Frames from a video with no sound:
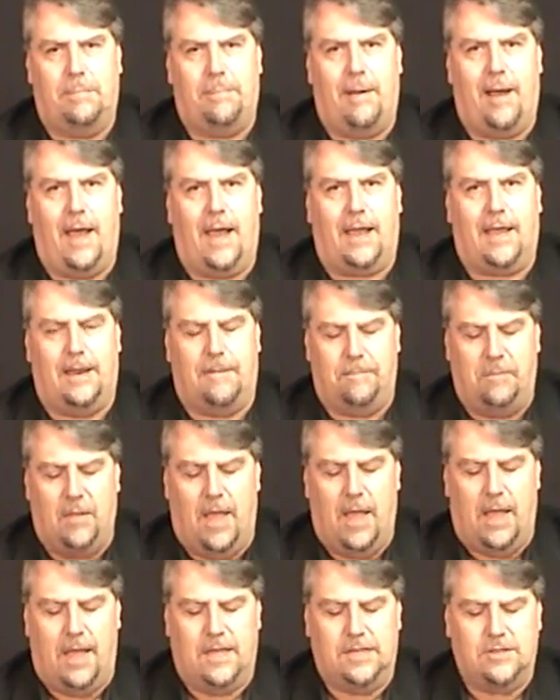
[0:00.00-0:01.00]
pocket,
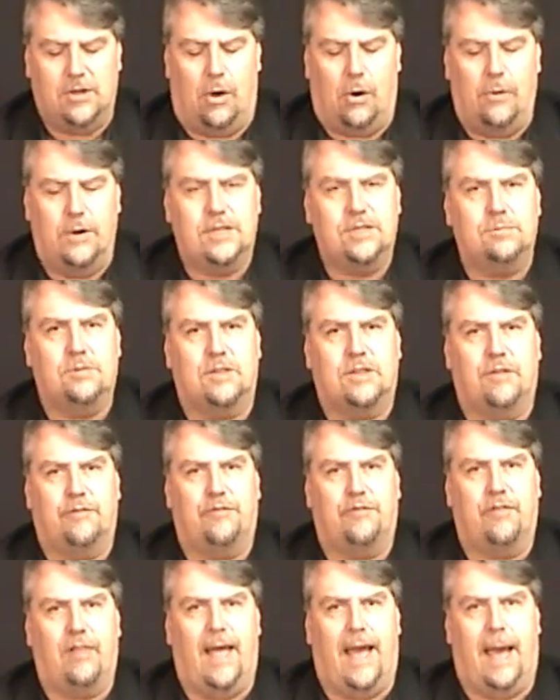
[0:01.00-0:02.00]
is always with the
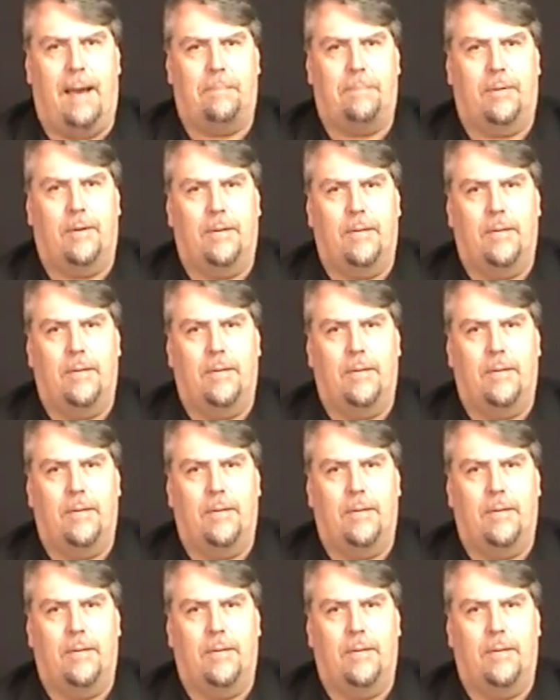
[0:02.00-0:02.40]
flap